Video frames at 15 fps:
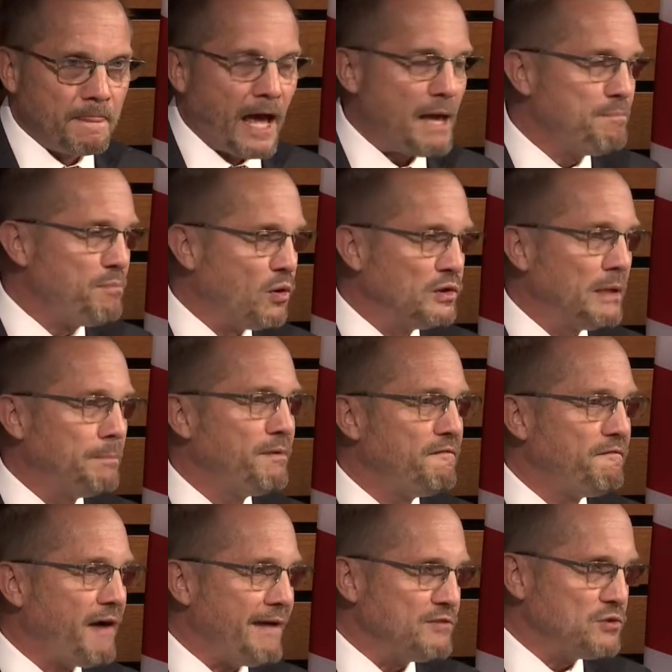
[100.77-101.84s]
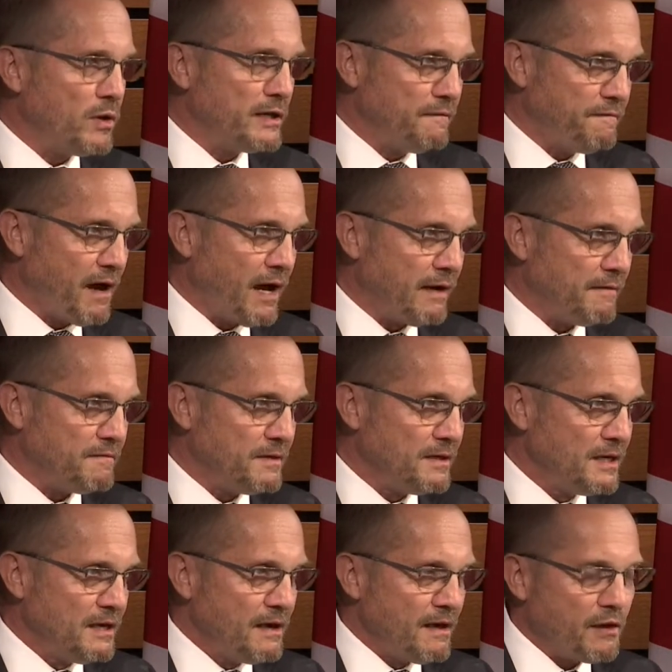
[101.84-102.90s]
I pulled up at 525.
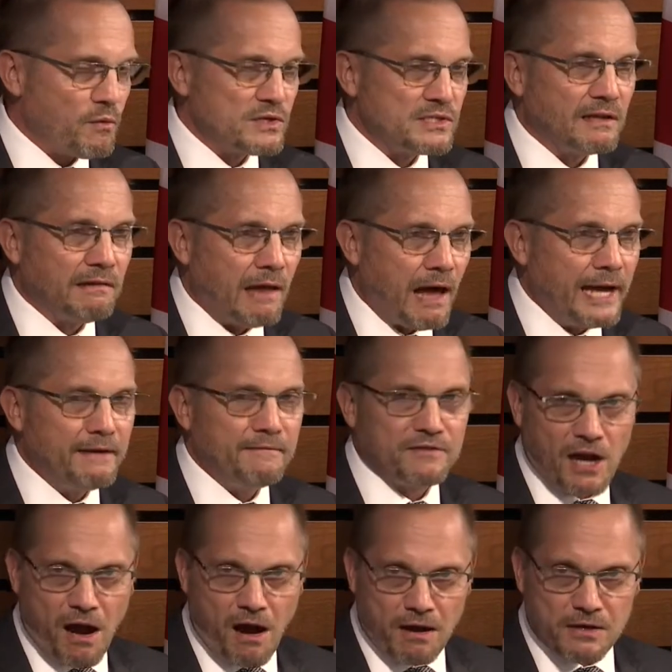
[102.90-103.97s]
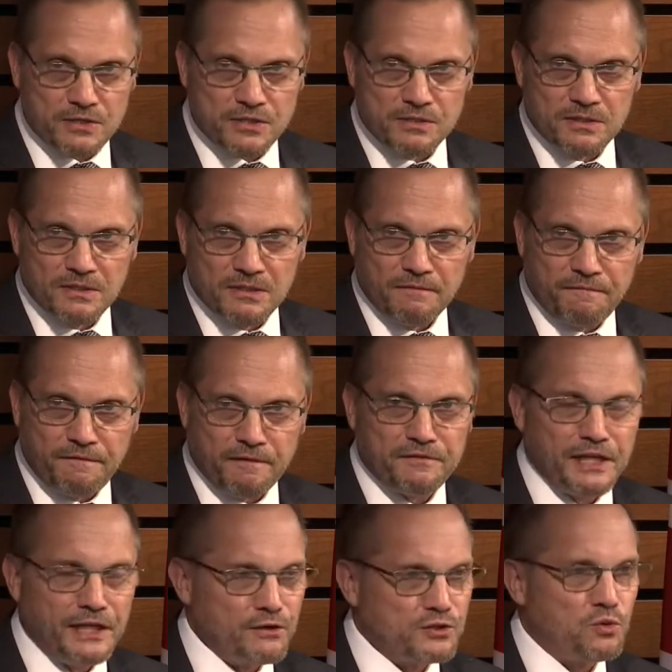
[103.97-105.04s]
There was a line of cars,
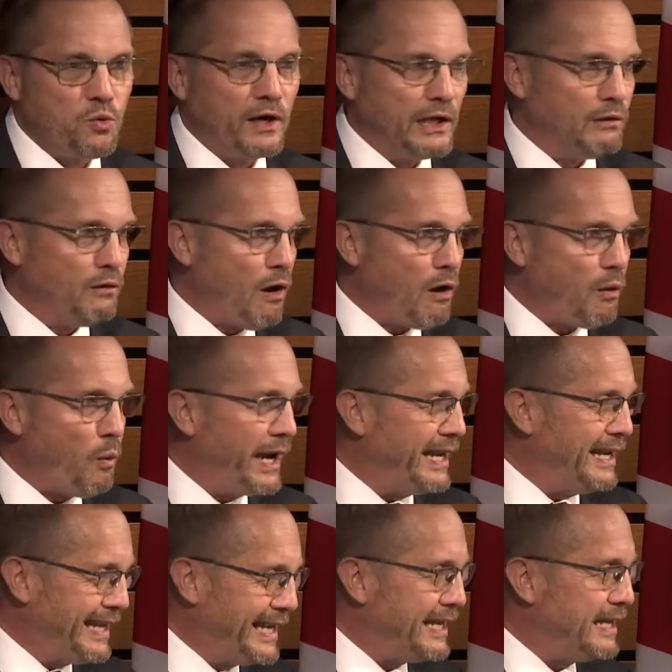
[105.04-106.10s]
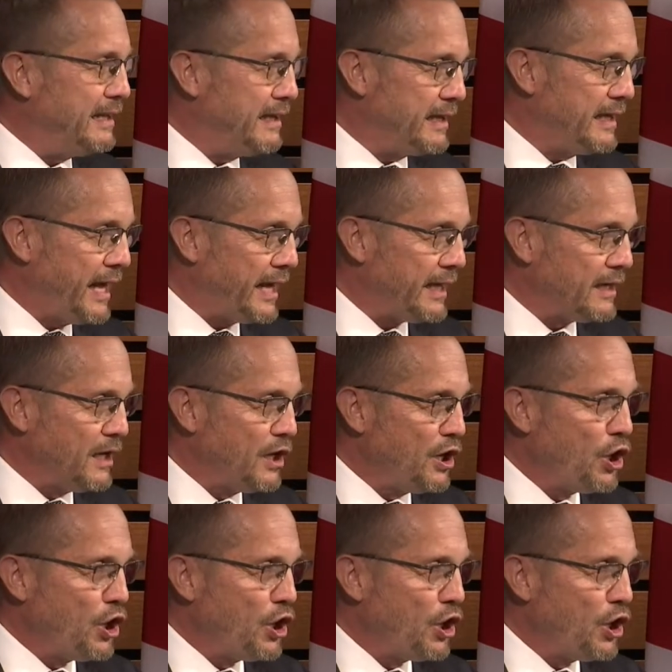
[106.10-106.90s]
15 or 20 long, waiting to get into the gate